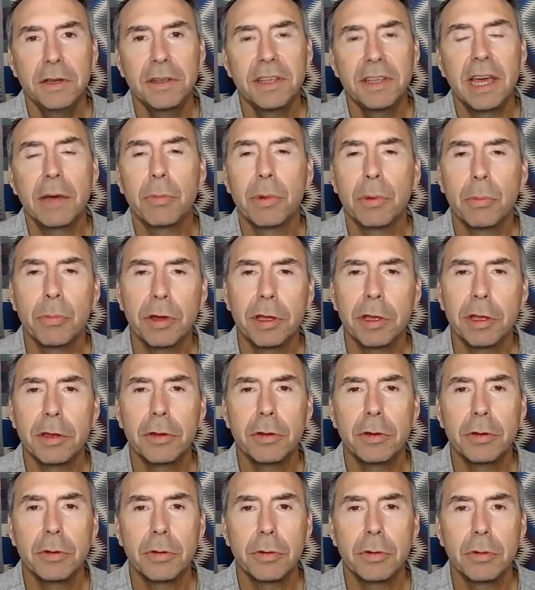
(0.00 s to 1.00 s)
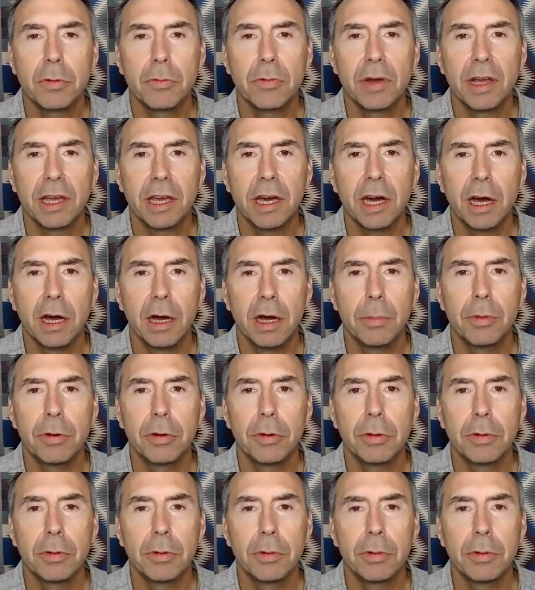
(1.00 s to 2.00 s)
Yet when we wake up,
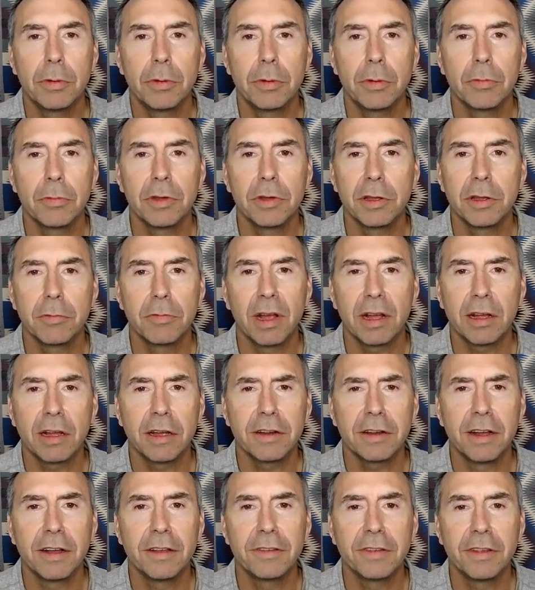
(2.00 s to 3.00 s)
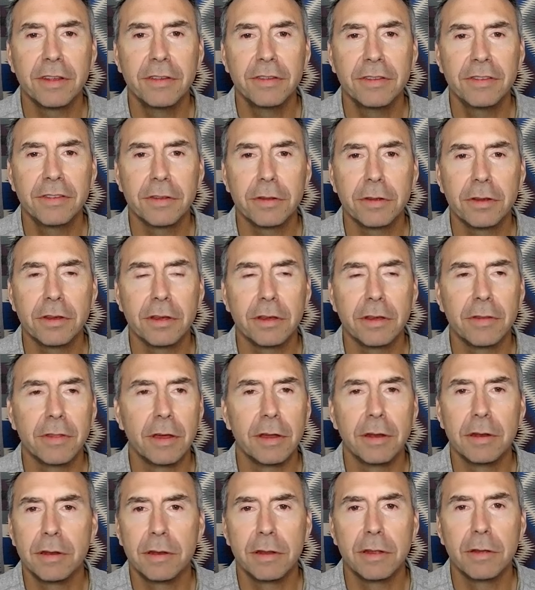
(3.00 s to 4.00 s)
we recognize instantly
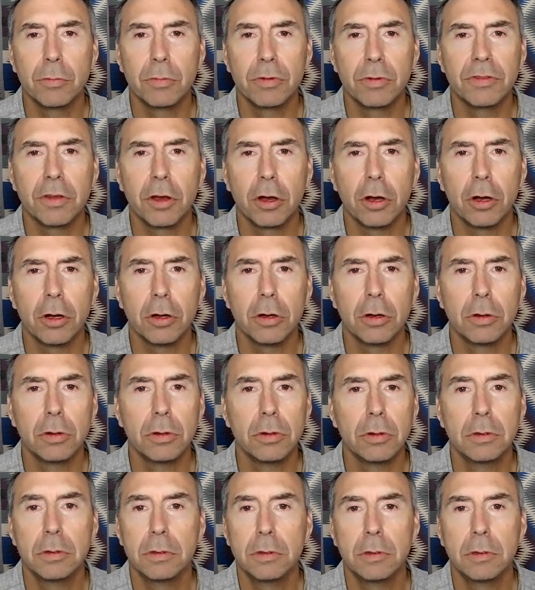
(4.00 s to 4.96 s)
that it was all